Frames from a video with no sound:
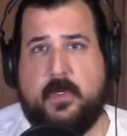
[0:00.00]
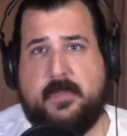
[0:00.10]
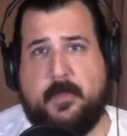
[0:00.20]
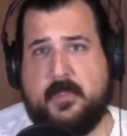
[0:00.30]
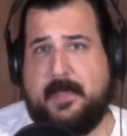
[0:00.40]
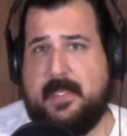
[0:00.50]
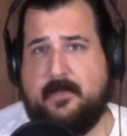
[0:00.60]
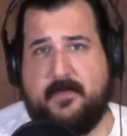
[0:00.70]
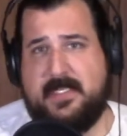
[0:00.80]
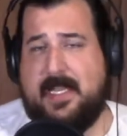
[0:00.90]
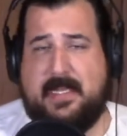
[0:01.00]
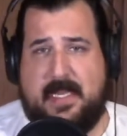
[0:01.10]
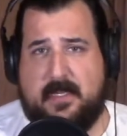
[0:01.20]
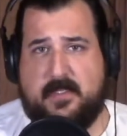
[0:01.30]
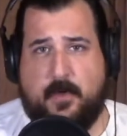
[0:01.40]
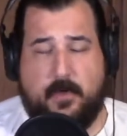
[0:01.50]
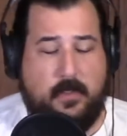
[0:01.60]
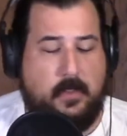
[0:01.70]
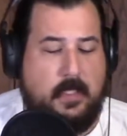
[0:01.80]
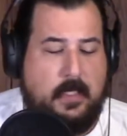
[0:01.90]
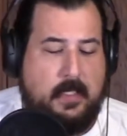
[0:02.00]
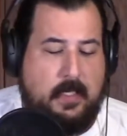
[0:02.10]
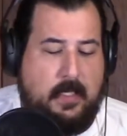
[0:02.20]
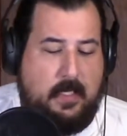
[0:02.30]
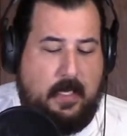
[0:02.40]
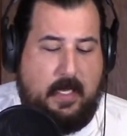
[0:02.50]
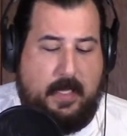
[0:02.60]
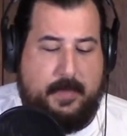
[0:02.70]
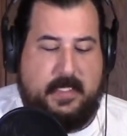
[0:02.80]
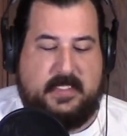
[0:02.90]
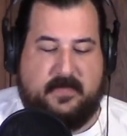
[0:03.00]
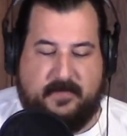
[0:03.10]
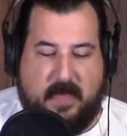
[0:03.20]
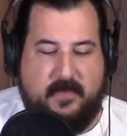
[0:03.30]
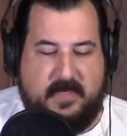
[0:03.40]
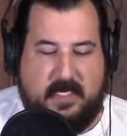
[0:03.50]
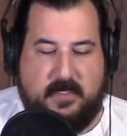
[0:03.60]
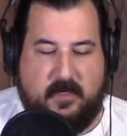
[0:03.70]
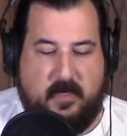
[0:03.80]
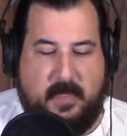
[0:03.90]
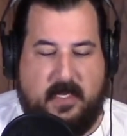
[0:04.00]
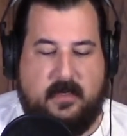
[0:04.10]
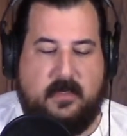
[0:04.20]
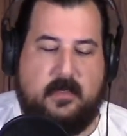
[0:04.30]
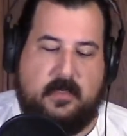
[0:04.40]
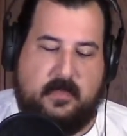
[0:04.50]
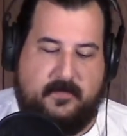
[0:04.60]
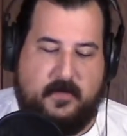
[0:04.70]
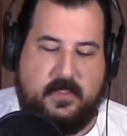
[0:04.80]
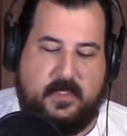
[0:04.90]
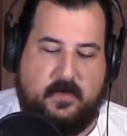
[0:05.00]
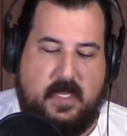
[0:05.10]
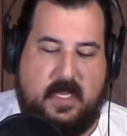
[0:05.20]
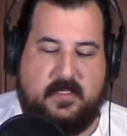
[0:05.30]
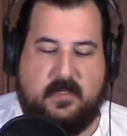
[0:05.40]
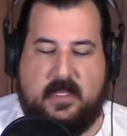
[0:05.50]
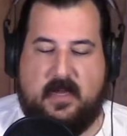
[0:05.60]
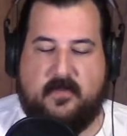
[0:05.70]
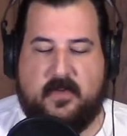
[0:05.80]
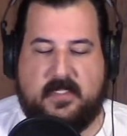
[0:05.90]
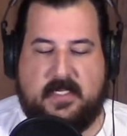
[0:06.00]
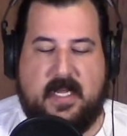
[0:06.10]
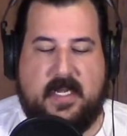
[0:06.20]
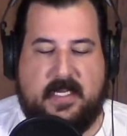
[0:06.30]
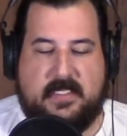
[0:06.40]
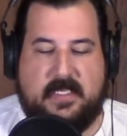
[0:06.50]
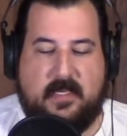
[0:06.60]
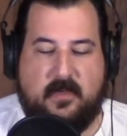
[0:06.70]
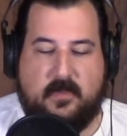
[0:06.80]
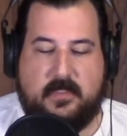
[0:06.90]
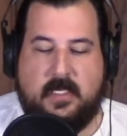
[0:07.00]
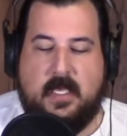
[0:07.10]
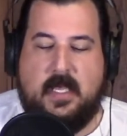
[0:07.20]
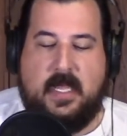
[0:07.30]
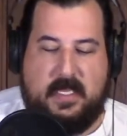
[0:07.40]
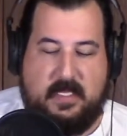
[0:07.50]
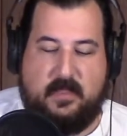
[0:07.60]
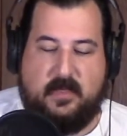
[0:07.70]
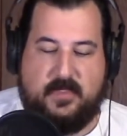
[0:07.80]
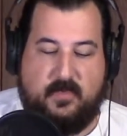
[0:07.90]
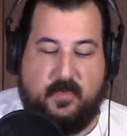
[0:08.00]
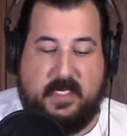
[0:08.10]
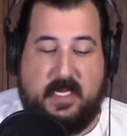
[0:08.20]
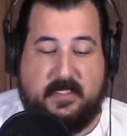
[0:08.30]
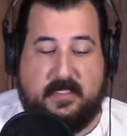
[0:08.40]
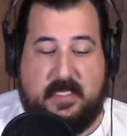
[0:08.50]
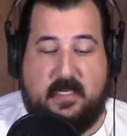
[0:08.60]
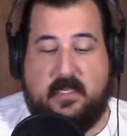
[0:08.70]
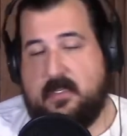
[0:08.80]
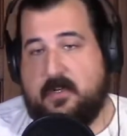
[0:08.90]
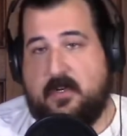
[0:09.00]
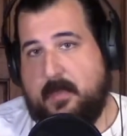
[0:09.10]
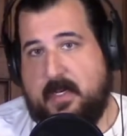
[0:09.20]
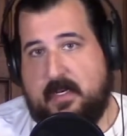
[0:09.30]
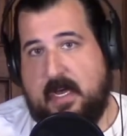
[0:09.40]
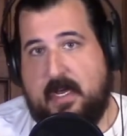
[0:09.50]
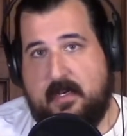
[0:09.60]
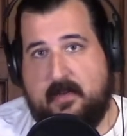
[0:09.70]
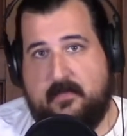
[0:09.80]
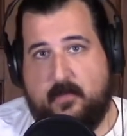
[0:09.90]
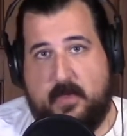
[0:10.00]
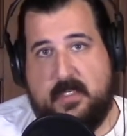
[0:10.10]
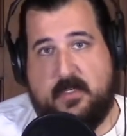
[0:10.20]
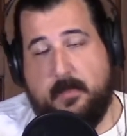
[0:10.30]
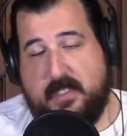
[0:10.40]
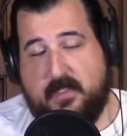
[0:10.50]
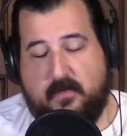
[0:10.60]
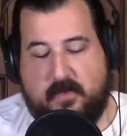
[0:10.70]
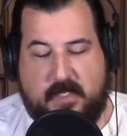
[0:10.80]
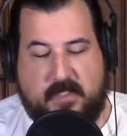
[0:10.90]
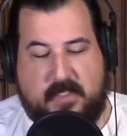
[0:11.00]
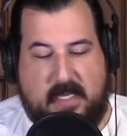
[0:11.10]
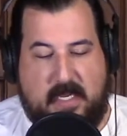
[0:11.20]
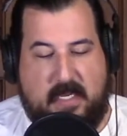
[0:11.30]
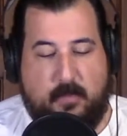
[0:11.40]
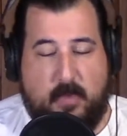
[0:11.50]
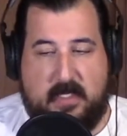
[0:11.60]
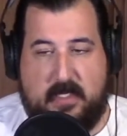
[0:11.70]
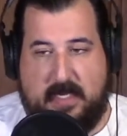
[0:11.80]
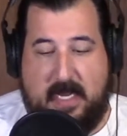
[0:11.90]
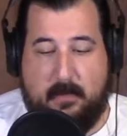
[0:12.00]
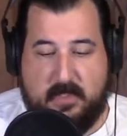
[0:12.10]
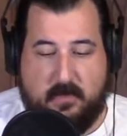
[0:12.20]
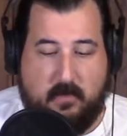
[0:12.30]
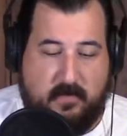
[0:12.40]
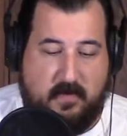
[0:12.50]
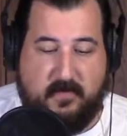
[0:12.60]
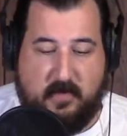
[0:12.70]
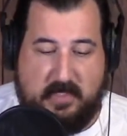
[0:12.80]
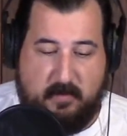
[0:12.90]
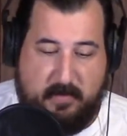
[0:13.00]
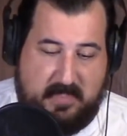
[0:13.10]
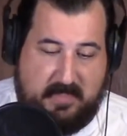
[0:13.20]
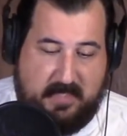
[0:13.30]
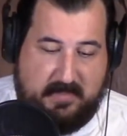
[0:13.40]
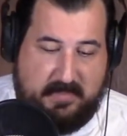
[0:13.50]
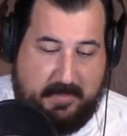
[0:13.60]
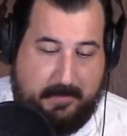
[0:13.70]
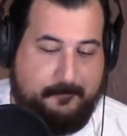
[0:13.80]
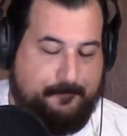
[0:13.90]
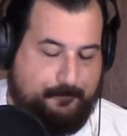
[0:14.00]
we're supposed to be there for 10 days total. It's a 5-day tournament. The first 2 days are there for us to kind of get settled. And then there's 3 days at the end of the tournament, kind of when the tournament's over, I should say, and when the games are over, for a little bit of sightseeing.